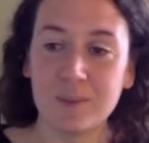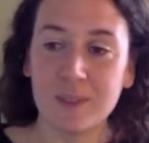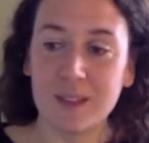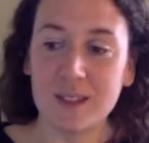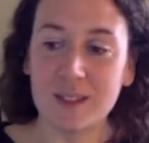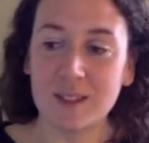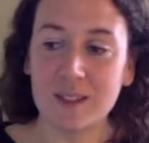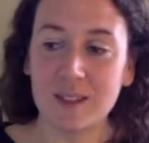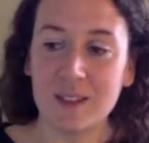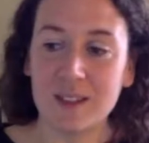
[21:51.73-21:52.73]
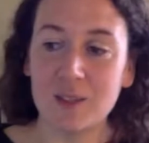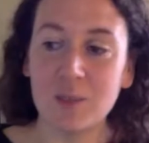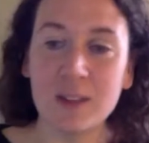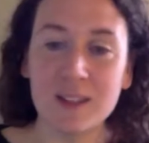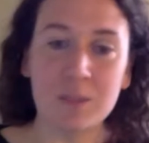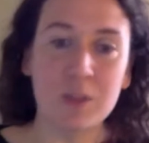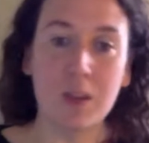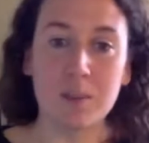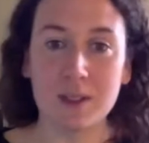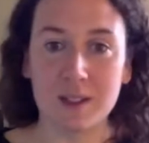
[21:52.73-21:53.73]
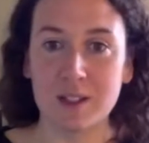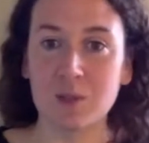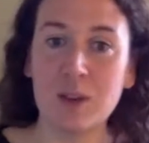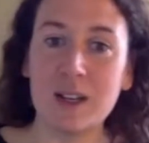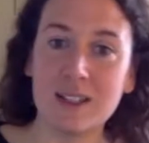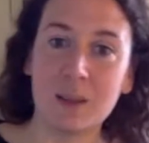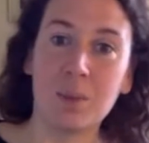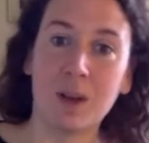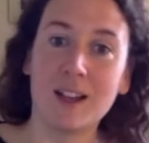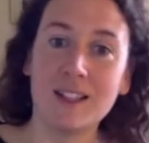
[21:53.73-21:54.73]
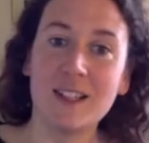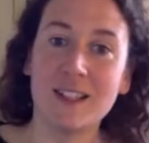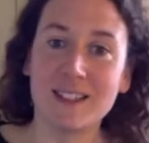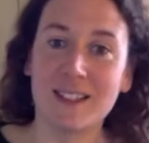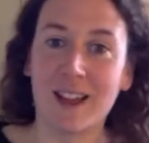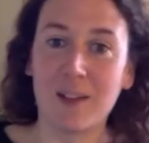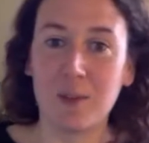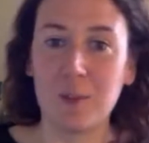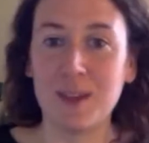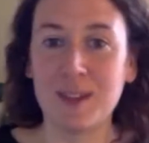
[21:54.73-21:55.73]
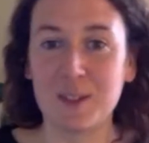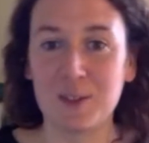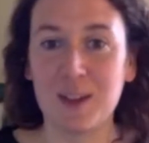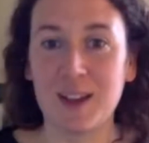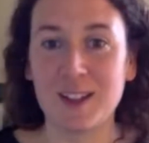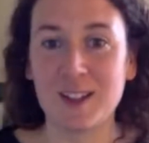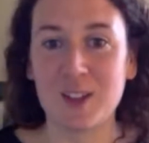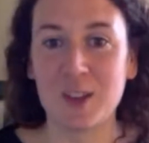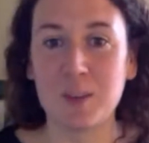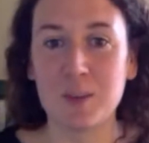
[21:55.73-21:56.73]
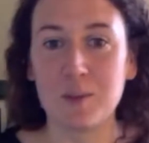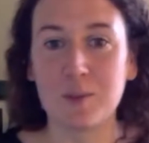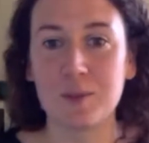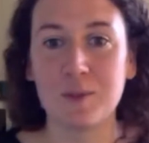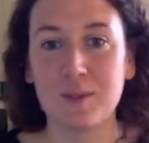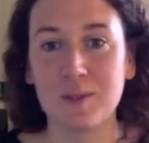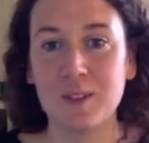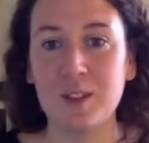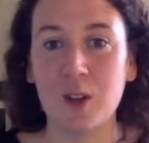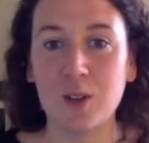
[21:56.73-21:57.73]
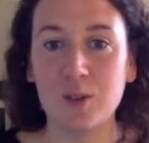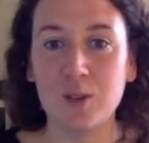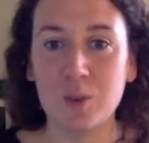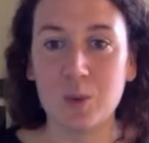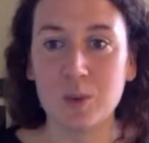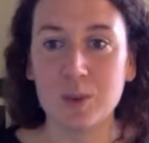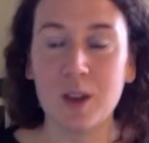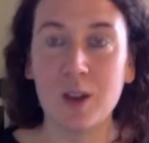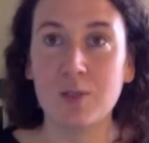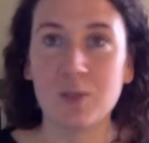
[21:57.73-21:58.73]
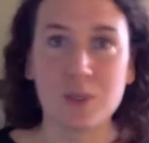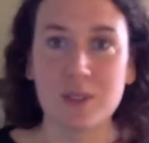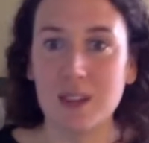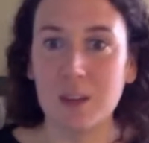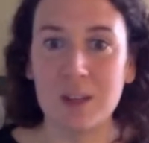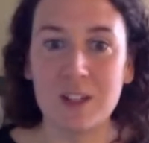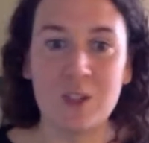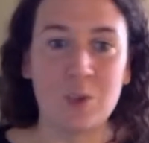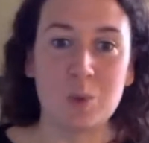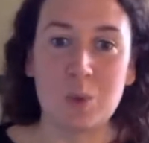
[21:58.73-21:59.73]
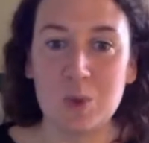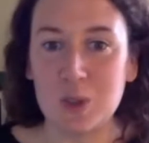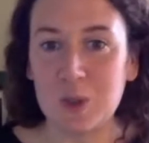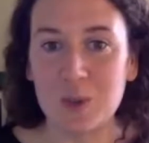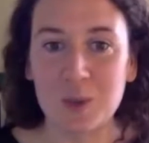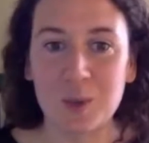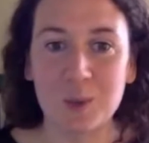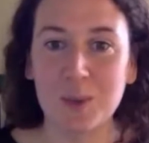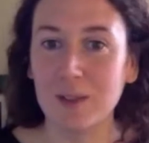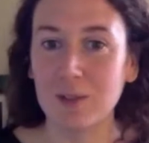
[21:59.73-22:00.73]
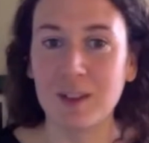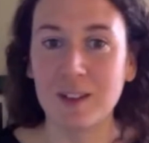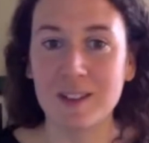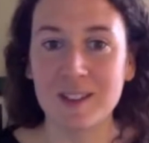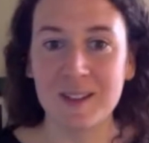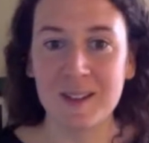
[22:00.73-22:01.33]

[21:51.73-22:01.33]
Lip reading: it's really, sometimes like the really simple ideas that have the biggest effect in terms of, you know, your overall sustainability or your water use or whatever else.